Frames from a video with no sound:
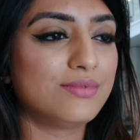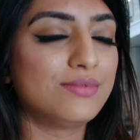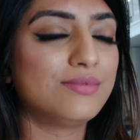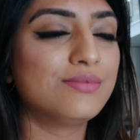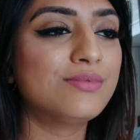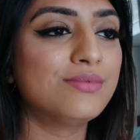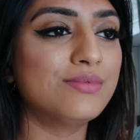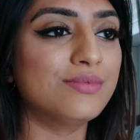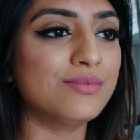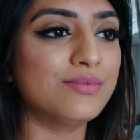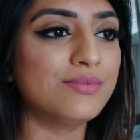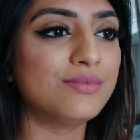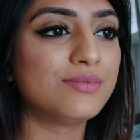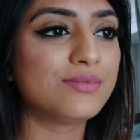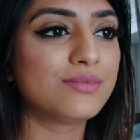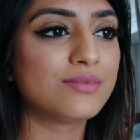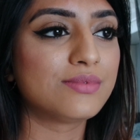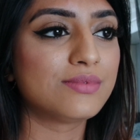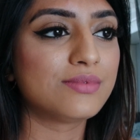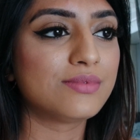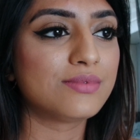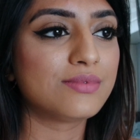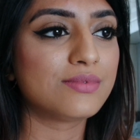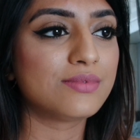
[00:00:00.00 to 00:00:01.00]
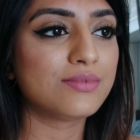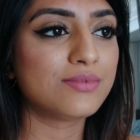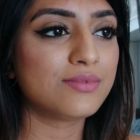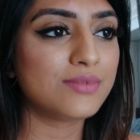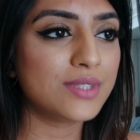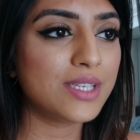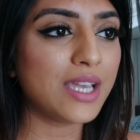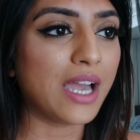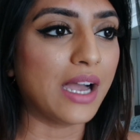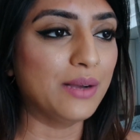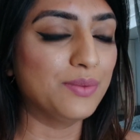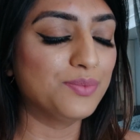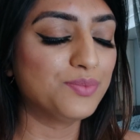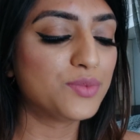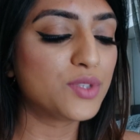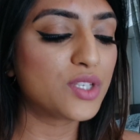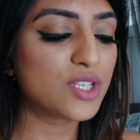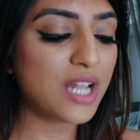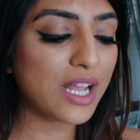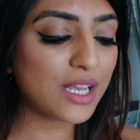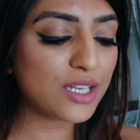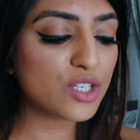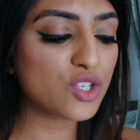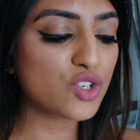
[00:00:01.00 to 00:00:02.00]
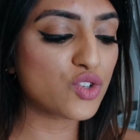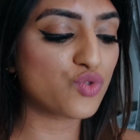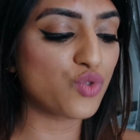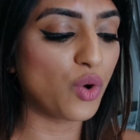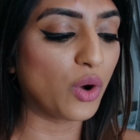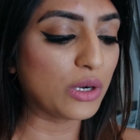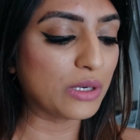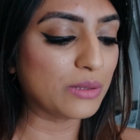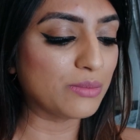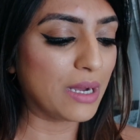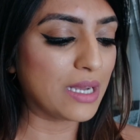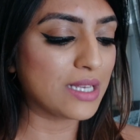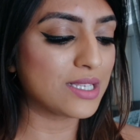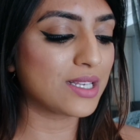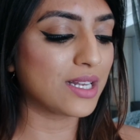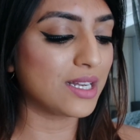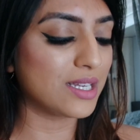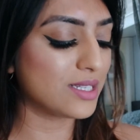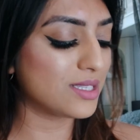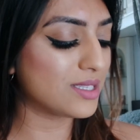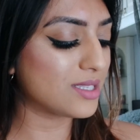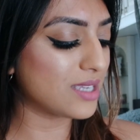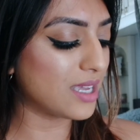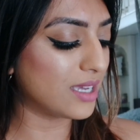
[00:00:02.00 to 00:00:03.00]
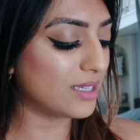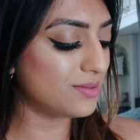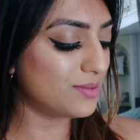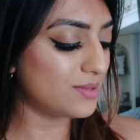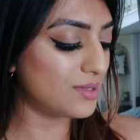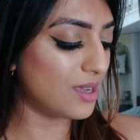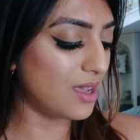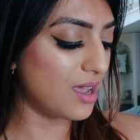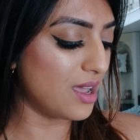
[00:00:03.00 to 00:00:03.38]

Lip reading: Yeah, it's like a strong masculine scent.